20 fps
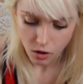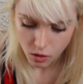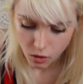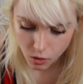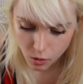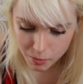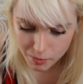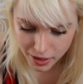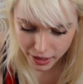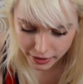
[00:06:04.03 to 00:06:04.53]

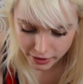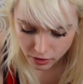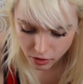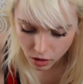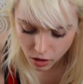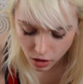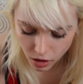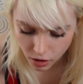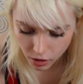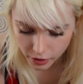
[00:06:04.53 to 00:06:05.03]
Oh my
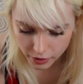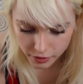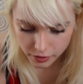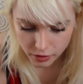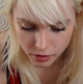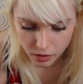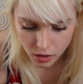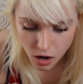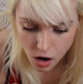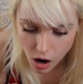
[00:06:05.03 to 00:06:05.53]
god.
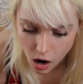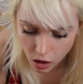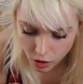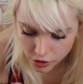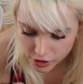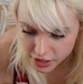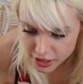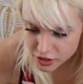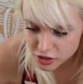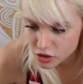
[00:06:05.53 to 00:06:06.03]

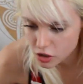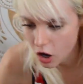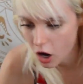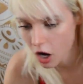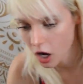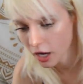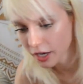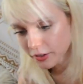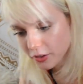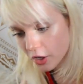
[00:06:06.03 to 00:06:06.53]
It's
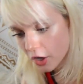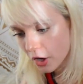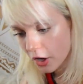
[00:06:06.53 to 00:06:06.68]
on